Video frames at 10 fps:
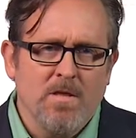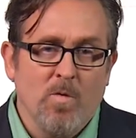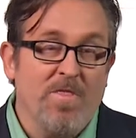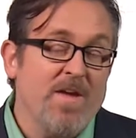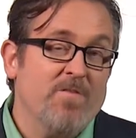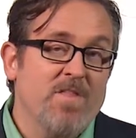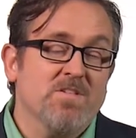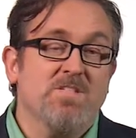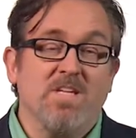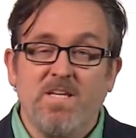Well, thankfully,
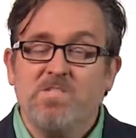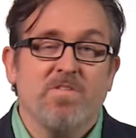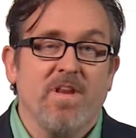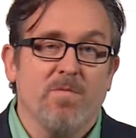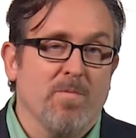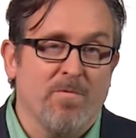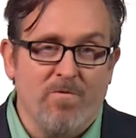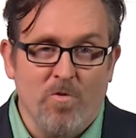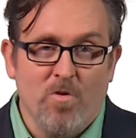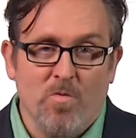this is easier than ever
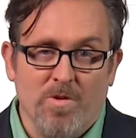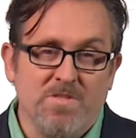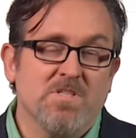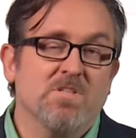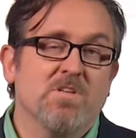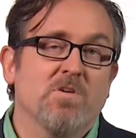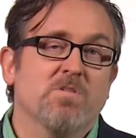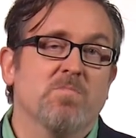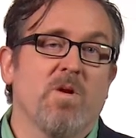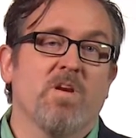before with Cisco
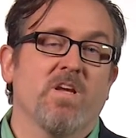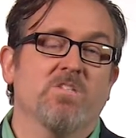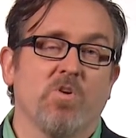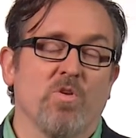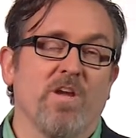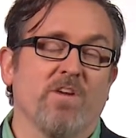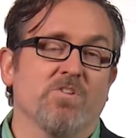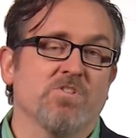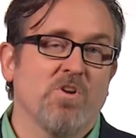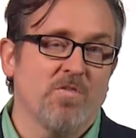SmartNet Total Care
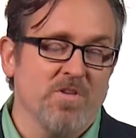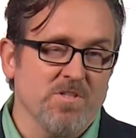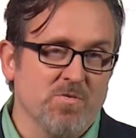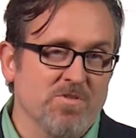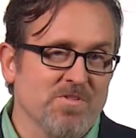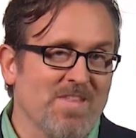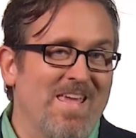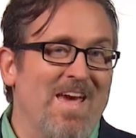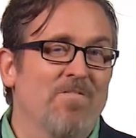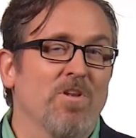Service, which is
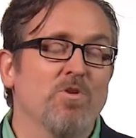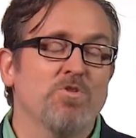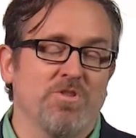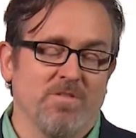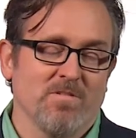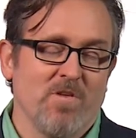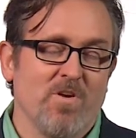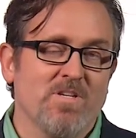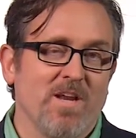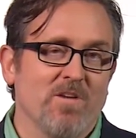the evolution of
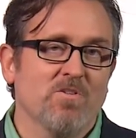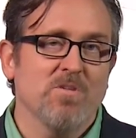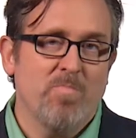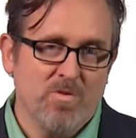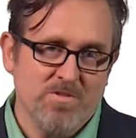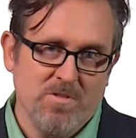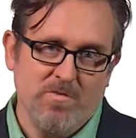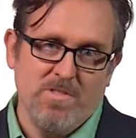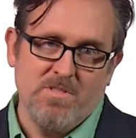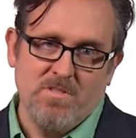our technical support
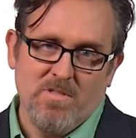service.